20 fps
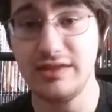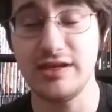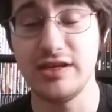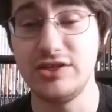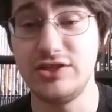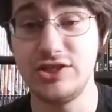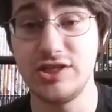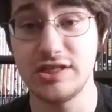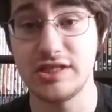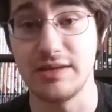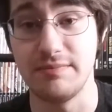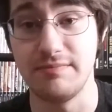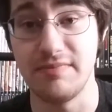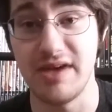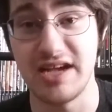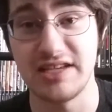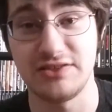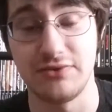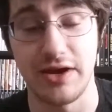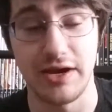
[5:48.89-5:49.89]
it's just a
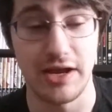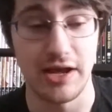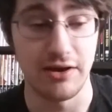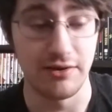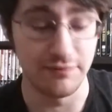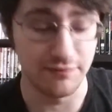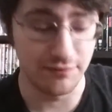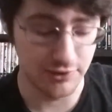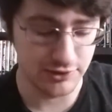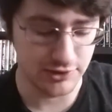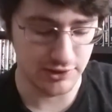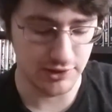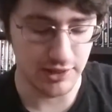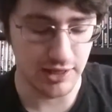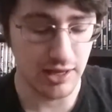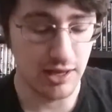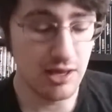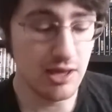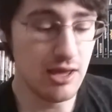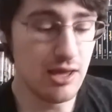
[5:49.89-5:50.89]
mess right now, unfortunately.